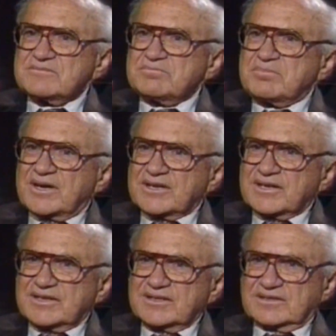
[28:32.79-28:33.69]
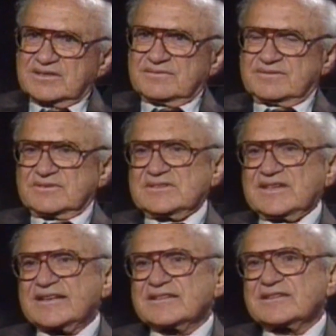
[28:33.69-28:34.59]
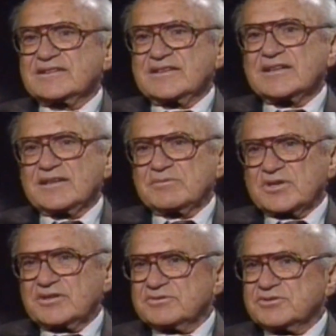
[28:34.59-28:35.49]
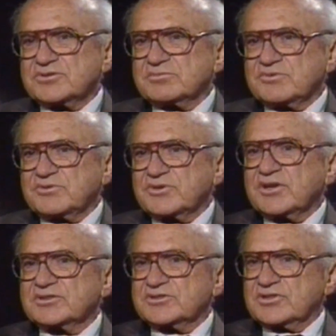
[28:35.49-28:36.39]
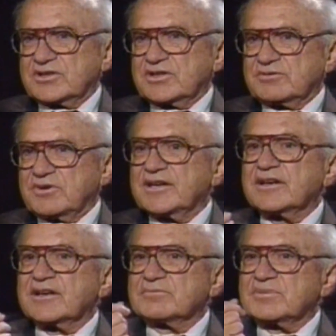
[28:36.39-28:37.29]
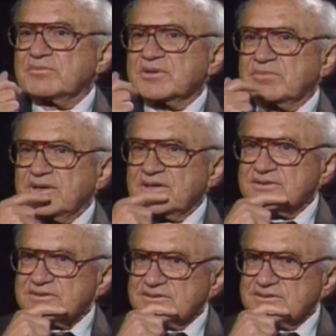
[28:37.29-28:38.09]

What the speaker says: body of technical economic literature before I started writing on public policy.